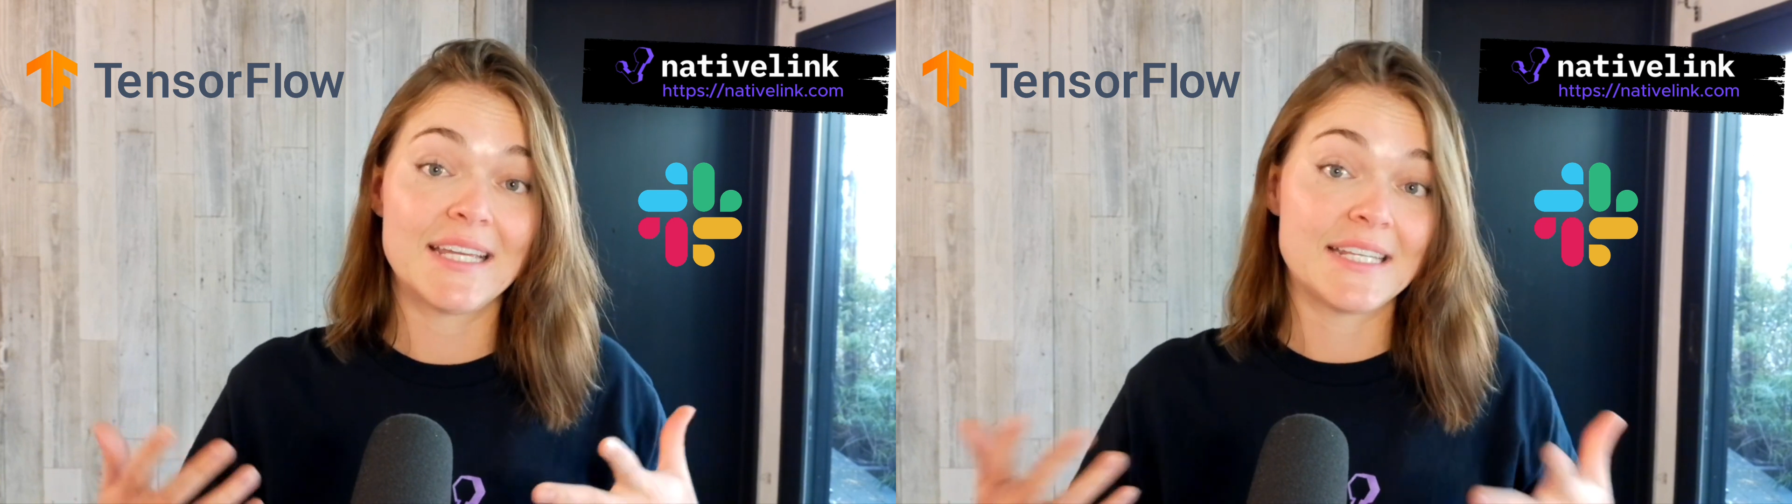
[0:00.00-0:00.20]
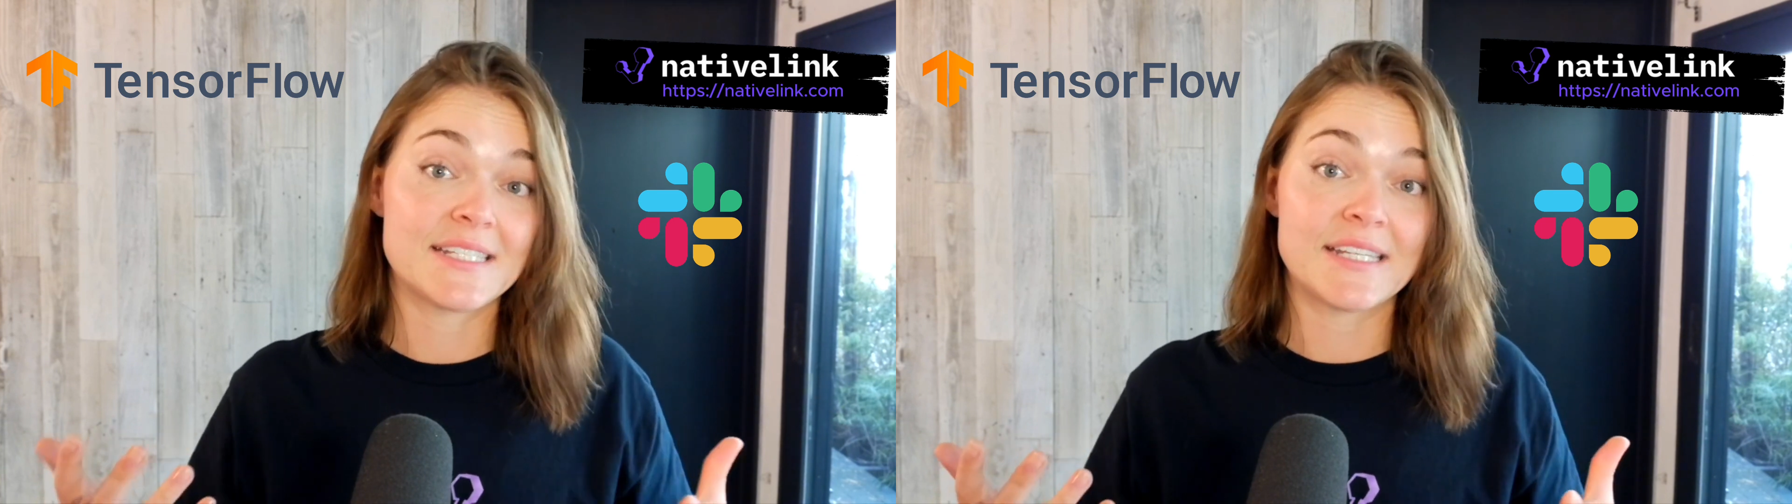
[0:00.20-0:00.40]

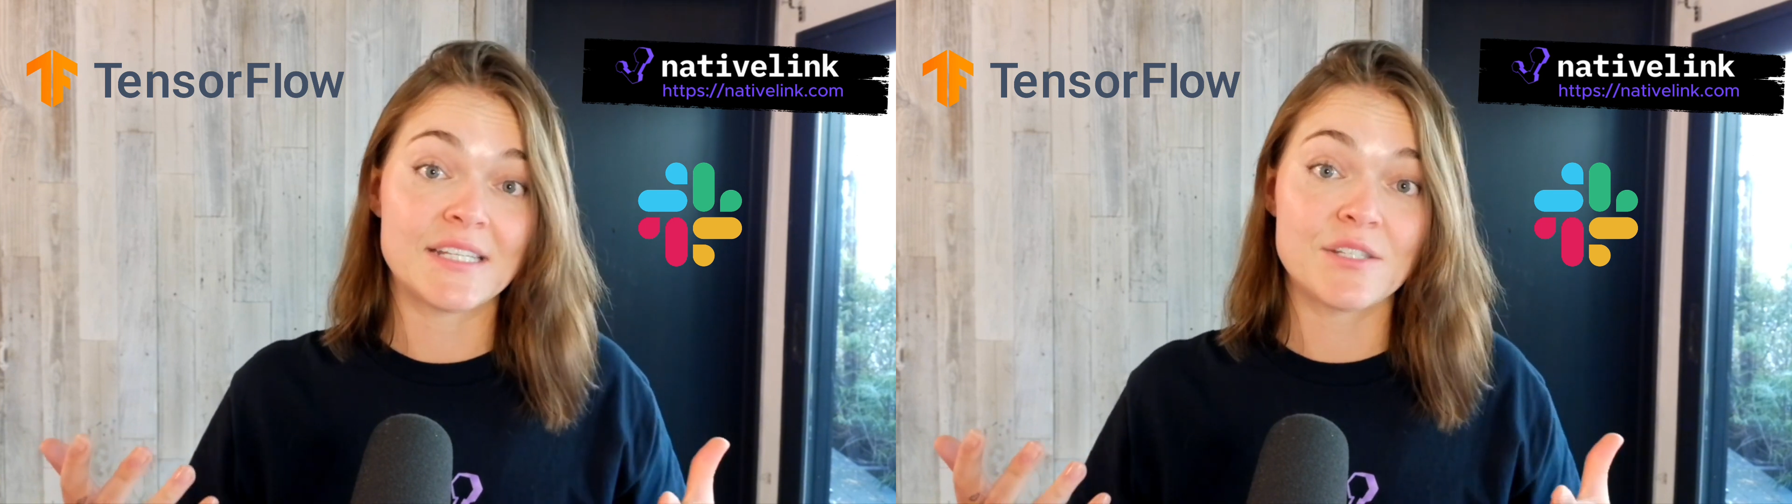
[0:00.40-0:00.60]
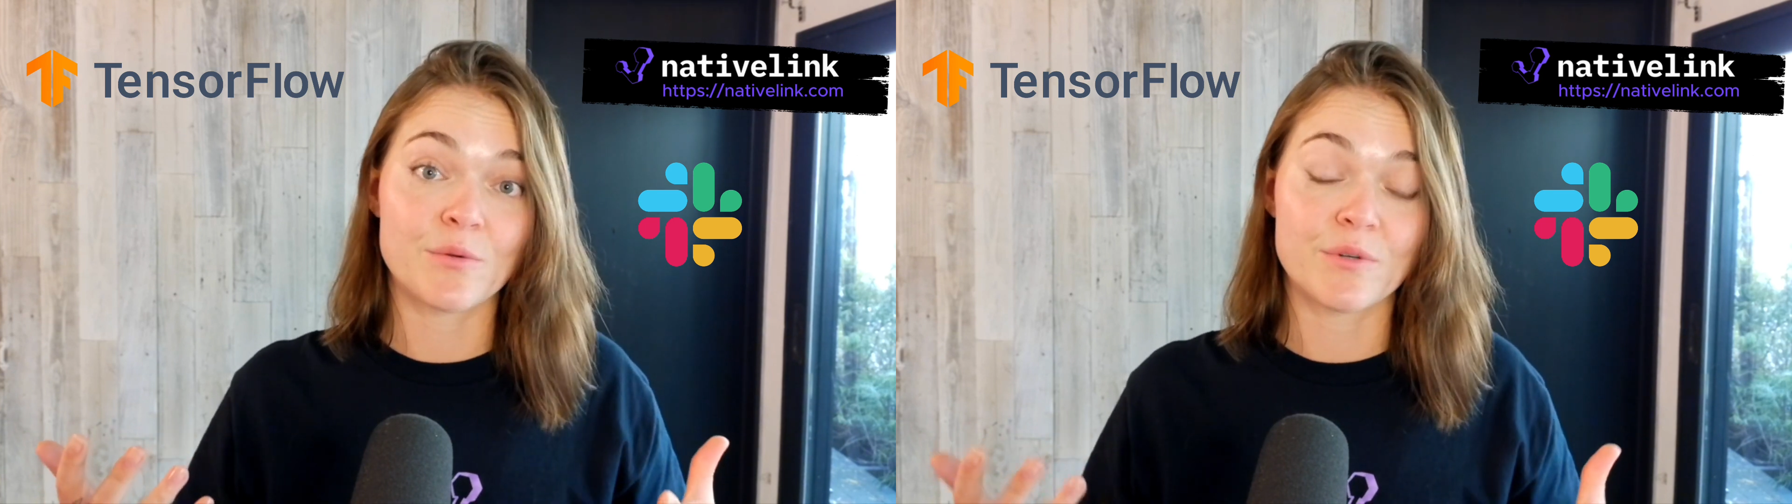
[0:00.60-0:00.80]

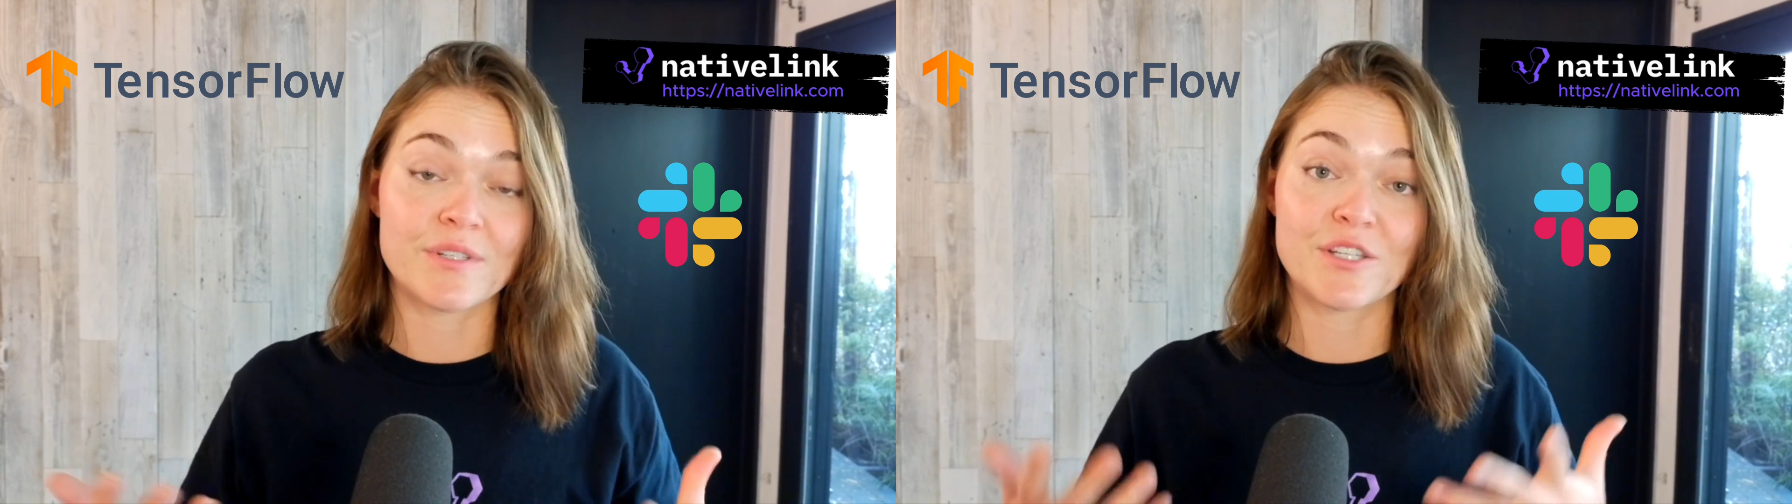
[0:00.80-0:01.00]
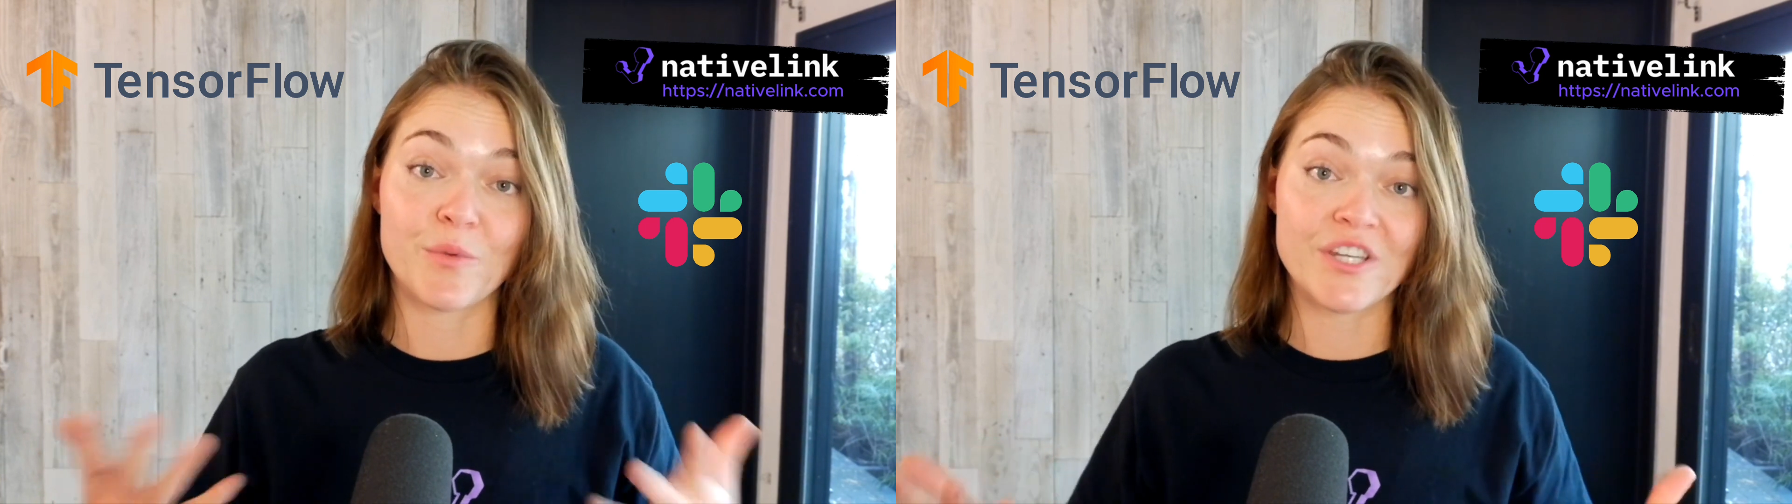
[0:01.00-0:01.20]
instance or a
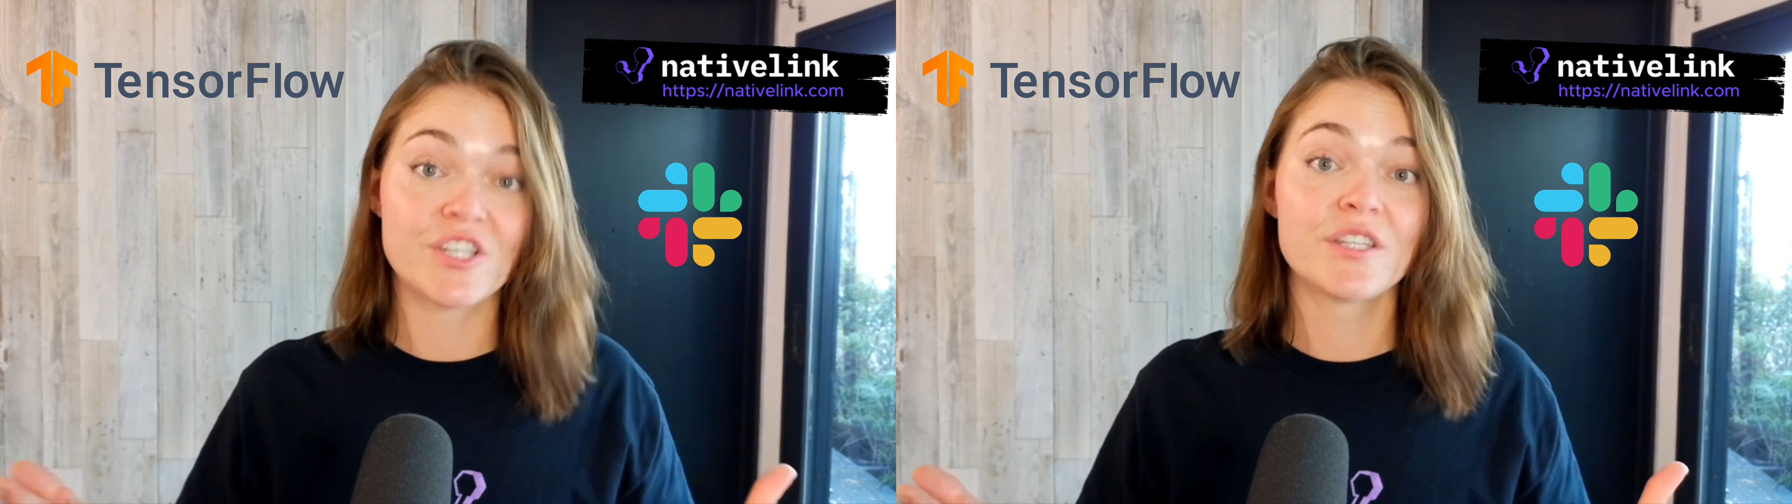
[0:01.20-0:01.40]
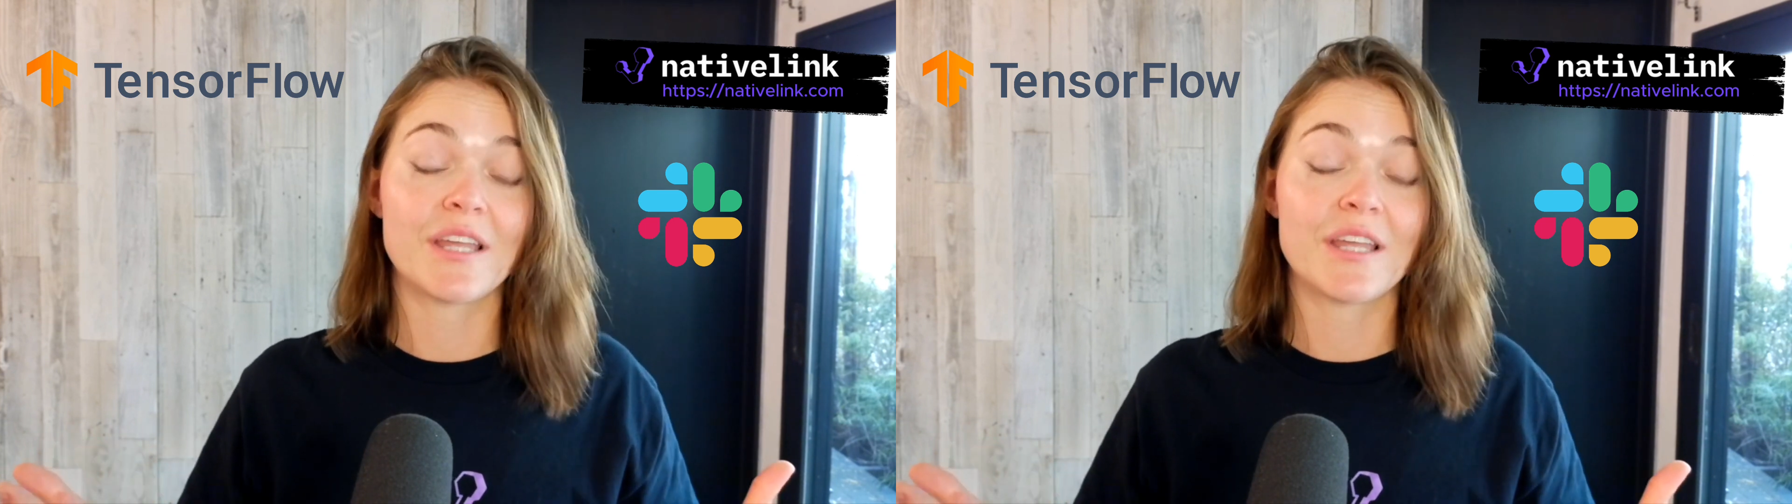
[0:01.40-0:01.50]
situation